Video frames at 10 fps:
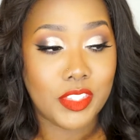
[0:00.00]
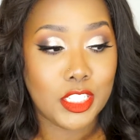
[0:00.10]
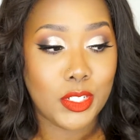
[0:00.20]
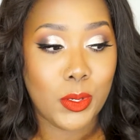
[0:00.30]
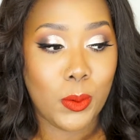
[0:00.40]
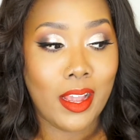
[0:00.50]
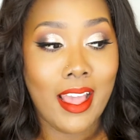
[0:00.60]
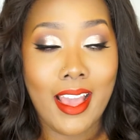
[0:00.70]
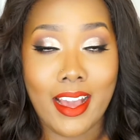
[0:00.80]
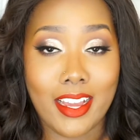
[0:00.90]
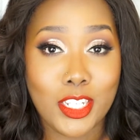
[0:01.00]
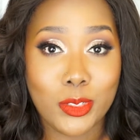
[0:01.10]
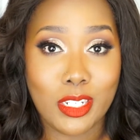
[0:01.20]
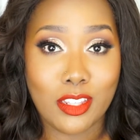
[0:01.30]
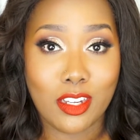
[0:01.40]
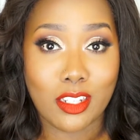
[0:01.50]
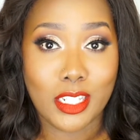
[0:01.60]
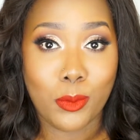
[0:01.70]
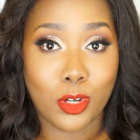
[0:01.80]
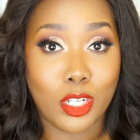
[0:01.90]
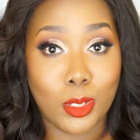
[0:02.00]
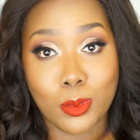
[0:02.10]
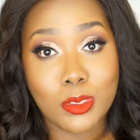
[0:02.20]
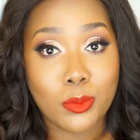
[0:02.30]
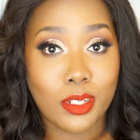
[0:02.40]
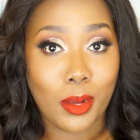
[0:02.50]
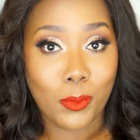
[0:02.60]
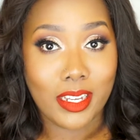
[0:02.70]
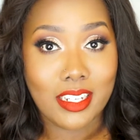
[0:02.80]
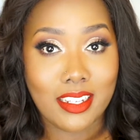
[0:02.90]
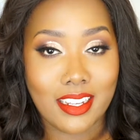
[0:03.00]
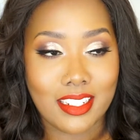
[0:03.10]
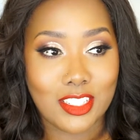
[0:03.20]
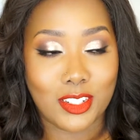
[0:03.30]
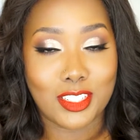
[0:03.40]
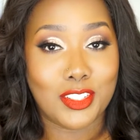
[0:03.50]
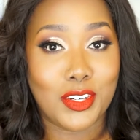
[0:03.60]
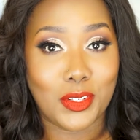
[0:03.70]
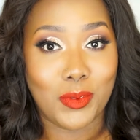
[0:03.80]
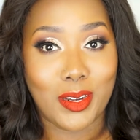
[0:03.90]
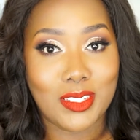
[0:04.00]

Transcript: So I actually thought they were closed when I went and started to turn around.